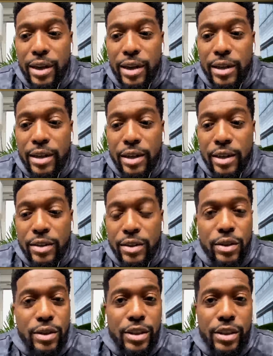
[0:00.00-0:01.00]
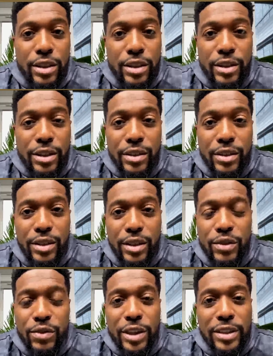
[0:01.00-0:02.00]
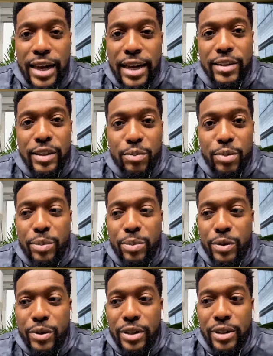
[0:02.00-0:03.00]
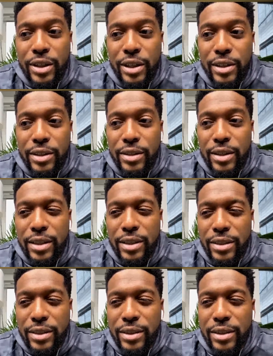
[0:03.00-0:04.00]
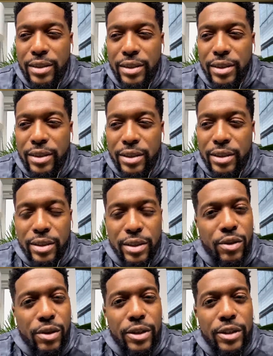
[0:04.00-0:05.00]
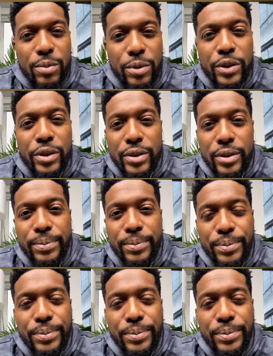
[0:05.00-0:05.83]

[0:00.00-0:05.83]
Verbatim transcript: uh, so they're just just just fantastic people and and it's it's it's, it's a great experience